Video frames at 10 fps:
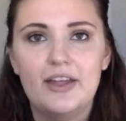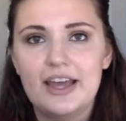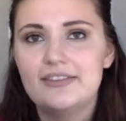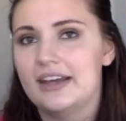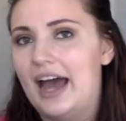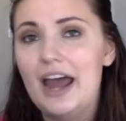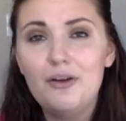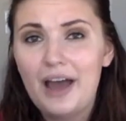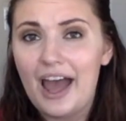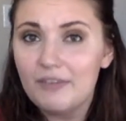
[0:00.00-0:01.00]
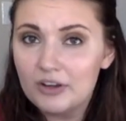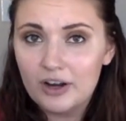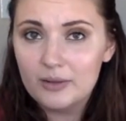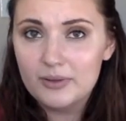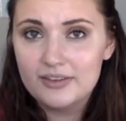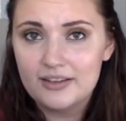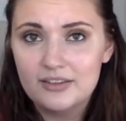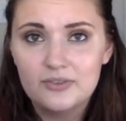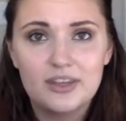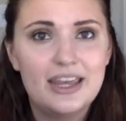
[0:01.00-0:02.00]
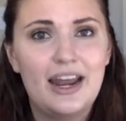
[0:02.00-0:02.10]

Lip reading: Like I said, I don't have incredibly sensitive skin.